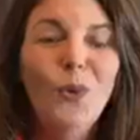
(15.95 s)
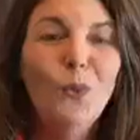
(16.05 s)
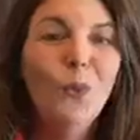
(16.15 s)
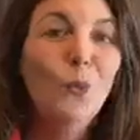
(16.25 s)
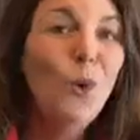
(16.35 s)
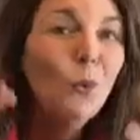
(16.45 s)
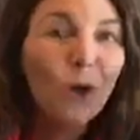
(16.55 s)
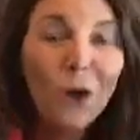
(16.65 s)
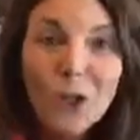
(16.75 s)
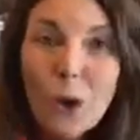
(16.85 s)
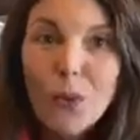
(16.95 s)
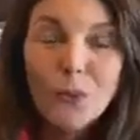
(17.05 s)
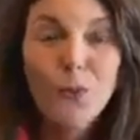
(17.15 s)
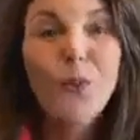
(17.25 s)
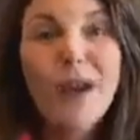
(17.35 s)
with what we're all going
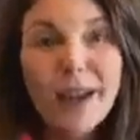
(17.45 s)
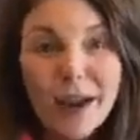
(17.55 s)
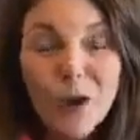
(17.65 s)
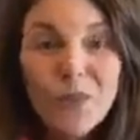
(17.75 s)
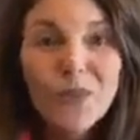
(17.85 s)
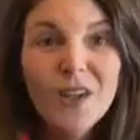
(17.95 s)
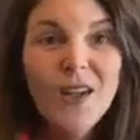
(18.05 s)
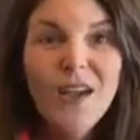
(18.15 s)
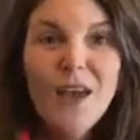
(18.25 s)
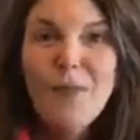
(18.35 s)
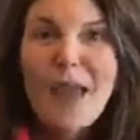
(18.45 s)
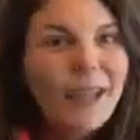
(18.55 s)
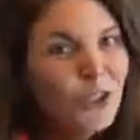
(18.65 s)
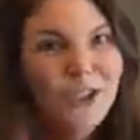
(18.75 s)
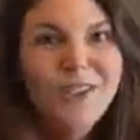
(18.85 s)
through right now,
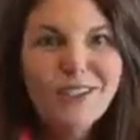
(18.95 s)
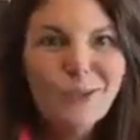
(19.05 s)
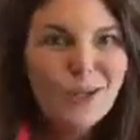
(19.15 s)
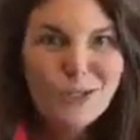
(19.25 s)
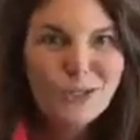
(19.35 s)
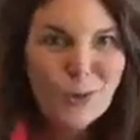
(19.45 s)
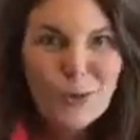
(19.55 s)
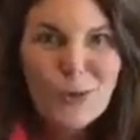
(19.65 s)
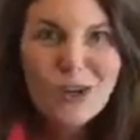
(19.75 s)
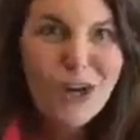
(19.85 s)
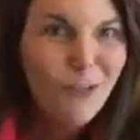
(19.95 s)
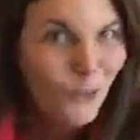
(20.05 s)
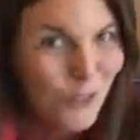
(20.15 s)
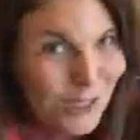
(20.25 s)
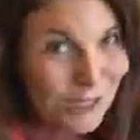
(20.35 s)
mac and cheese can be so
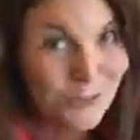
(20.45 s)
comforting.